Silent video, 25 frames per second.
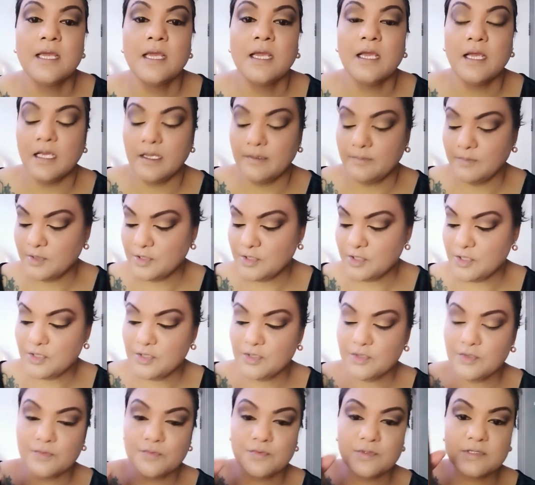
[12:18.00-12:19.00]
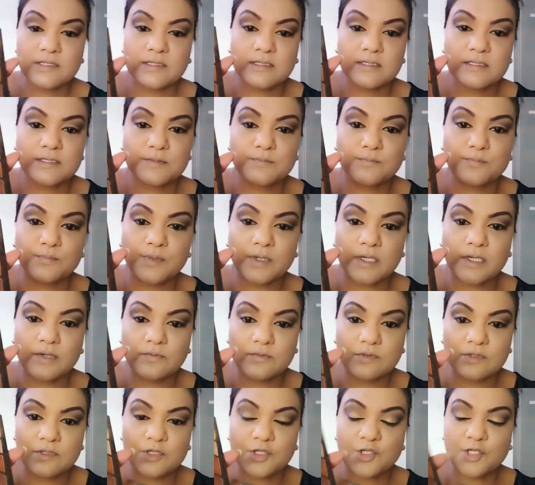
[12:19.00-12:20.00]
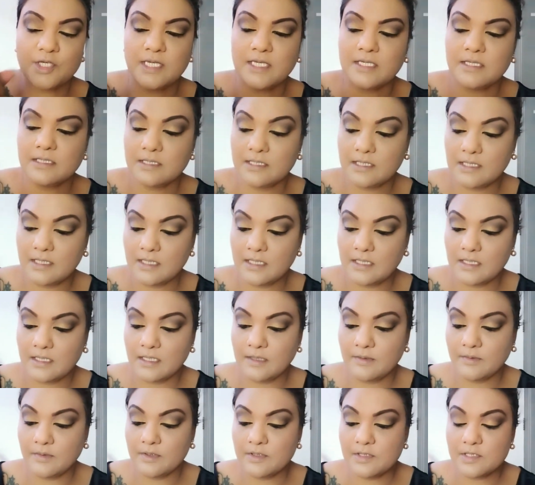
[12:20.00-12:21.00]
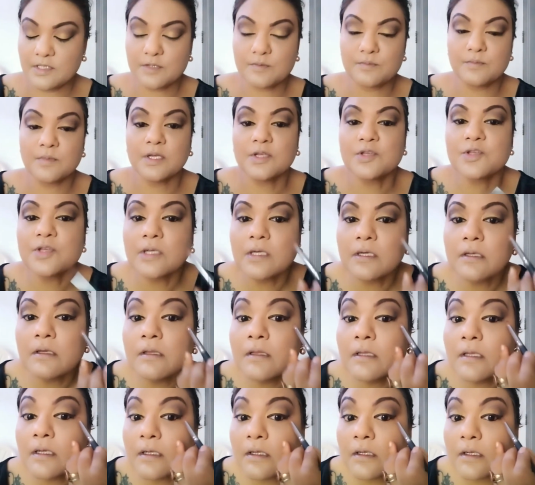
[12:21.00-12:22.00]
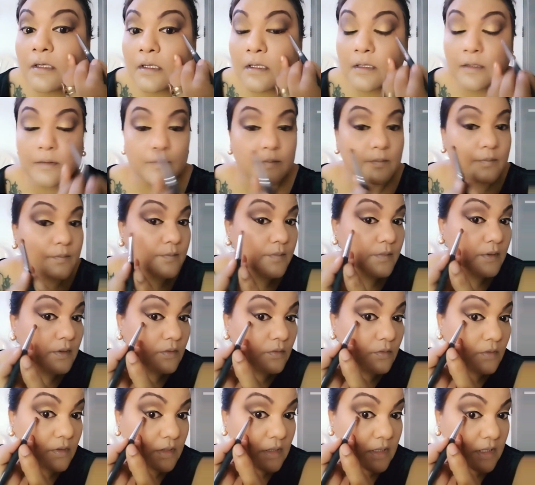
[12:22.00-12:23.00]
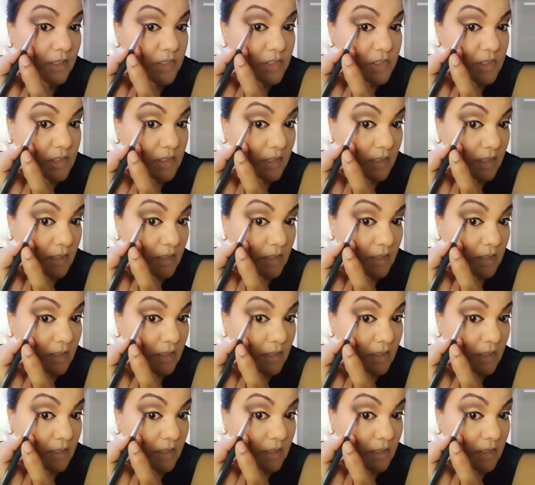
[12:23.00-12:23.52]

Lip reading: I'm going to use this brown shade and I'm going to smudge it a little lower lash line.